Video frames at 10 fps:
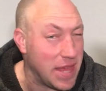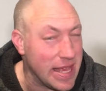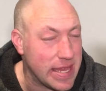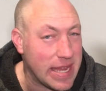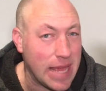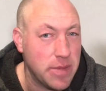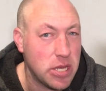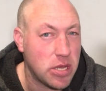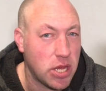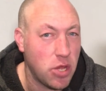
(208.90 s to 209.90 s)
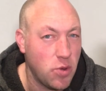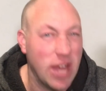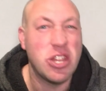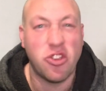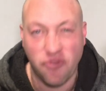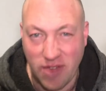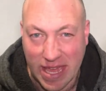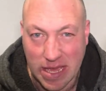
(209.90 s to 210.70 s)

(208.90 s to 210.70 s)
that statement to a degree,